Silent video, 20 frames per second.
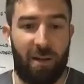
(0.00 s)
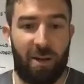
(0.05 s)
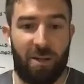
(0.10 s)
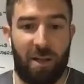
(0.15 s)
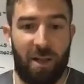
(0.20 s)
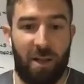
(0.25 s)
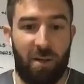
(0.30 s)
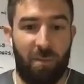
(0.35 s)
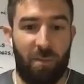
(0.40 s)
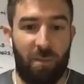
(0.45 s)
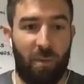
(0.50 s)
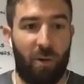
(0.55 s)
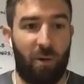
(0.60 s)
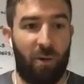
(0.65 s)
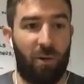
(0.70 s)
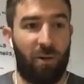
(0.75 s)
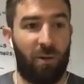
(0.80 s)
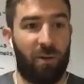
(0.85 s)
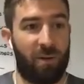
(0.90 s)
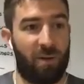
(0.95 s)
shape
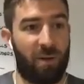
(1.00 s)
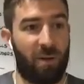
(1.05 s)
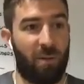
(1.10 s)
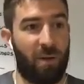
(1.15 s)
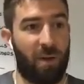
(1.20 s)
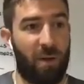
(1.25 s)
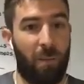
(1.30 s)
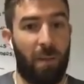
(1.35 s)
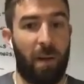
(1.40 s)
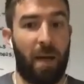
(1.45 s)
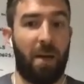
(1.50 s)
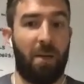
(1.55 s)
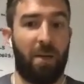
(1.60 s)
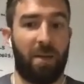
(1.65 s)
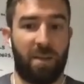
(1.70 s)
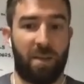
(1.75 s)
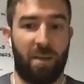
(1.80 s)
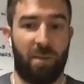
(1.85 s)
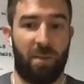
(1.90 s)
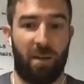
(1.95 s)
or someone appearing
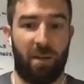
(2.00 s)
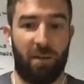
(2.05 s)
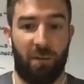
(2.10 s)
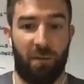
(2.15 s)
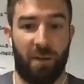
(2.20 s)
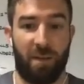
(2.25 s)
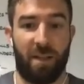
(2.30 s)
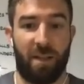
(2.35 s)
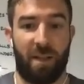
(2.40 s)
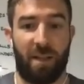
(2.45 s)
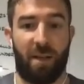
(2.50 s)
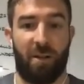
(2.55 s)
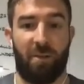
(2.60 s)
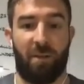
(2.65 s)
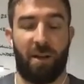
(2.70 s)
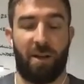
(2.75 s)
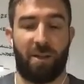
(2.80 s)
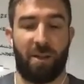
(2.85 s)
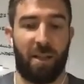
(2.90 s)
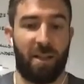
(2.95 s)
to be in physically
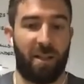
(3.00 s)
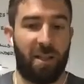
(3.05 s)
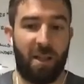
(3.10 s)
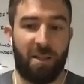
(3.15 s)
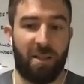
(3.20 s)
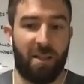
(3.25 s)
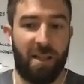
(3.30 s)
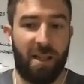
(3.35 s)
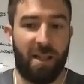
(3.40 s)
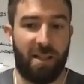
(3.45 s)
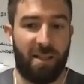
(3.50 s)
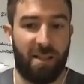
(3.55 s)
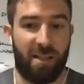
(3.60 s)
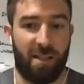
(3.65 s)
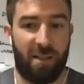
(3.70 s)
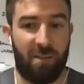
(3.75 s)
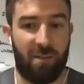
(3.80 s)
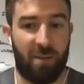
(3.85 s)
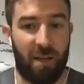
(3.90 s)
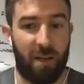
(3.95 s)
great shape doesn't
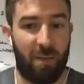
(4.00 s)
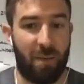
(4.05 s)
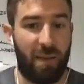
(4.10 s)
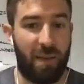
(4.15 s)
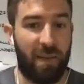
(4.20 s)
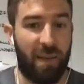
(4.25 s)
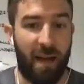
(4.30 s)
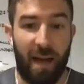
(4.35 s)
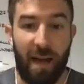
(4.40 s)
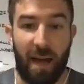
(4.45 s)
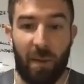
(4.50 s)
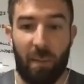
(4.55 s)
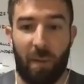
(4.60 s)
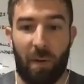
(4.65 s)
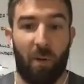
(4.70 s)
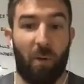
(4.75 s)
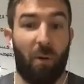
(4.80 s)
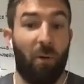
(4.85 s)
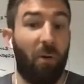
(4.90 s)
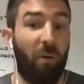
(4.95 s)
necessarily mean they're happy
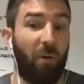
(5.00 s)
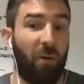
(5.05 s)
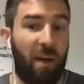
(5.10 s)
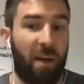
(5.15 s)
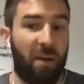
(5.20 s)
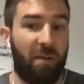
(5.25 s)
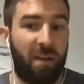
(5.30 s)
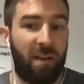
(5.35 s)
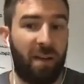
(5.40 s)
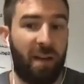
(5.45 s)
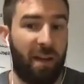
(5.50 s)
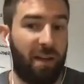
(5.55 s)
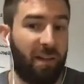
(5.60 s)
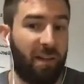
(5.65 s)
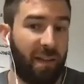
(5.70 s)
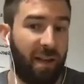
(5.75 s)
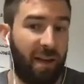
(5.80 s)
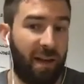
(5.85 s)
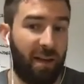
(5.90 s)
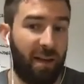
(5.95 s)
or even that
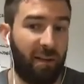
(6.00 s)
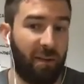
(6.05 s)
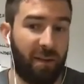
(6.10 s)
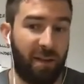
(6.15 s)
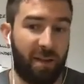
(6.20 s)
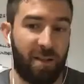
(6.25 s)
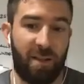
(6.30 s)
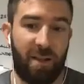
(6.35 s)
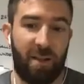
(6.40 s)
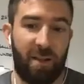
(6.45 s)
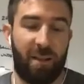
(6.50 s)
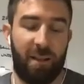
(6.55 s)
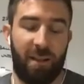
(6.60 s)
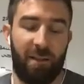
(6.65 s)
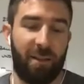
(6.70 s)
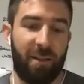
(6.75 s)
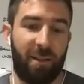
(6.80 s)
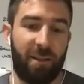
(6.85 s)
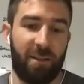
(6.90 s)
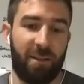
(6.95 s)
they're healthy internally either.
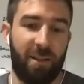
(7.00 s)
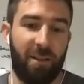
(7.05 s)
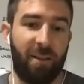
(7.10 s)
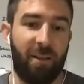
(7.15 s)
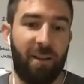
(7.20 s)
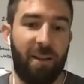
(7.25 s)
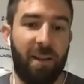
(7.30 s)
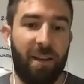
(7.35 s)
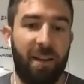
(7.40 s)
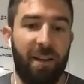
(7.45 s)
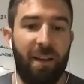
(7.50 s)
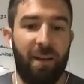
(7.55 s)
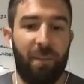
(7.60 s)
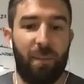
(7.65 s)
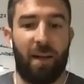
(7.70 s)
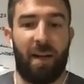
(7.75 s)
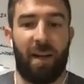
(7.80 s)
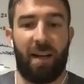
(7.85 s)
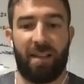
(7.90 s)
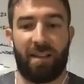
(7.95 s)
So,
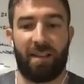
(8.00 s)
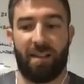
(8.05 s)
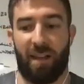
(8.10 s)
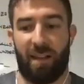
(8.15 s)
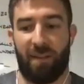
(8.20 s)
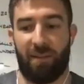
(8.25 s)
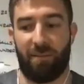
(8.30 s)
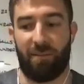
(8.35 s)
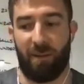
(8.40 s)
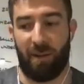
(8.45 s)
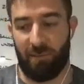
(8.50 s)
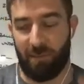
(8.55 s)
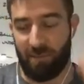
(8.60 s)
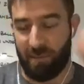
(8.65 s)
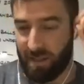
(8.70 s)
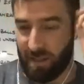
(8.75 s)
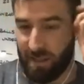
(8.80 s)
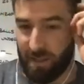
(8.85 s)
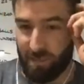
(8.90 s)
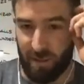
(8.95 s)
but yes, I've
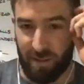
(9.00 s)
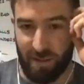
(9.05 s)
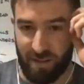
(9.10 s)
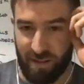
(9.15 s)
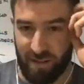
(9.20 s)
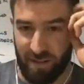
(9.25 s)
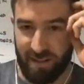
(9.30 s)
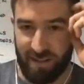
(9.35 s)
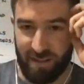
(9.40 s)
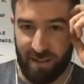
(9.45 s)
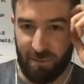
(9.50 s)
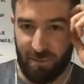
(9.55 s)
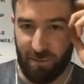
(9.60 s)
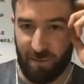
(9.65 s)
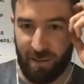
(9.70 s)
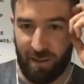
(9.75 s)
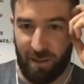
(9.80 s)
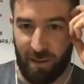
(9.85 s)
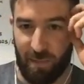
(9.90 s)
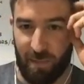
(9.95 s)
seen a bunch of that stuff with
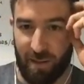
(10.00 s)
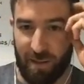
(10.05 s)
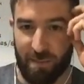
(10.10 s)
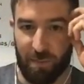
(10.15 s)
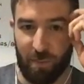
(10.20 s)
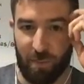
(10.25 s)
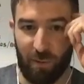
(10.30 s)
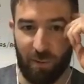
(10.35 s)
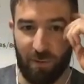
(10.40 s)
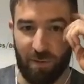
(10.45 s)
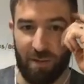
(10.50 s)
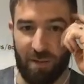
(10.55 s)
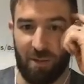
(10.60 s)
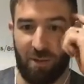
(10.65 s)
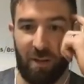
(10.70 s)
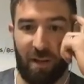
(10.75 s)
the obese models and